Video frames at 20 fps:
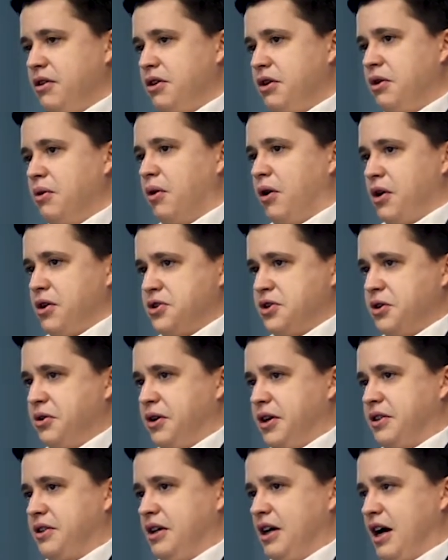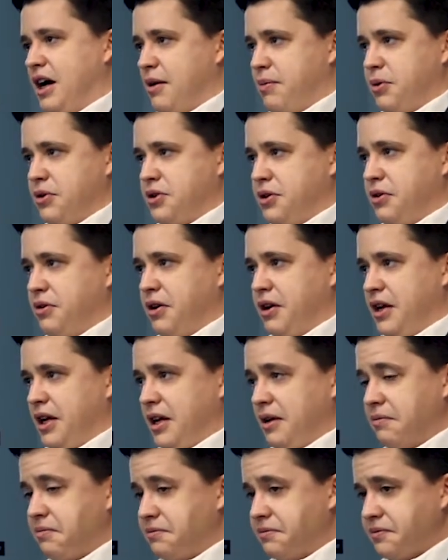You also get the
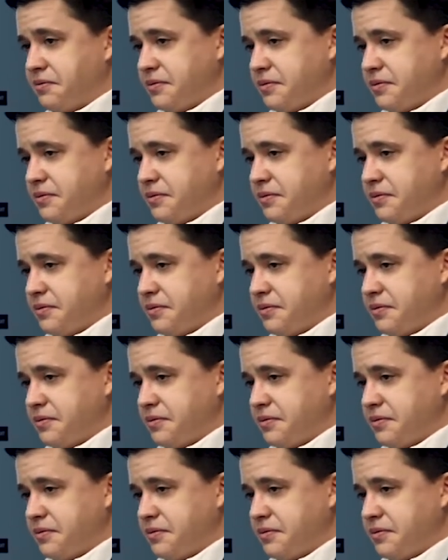opportunity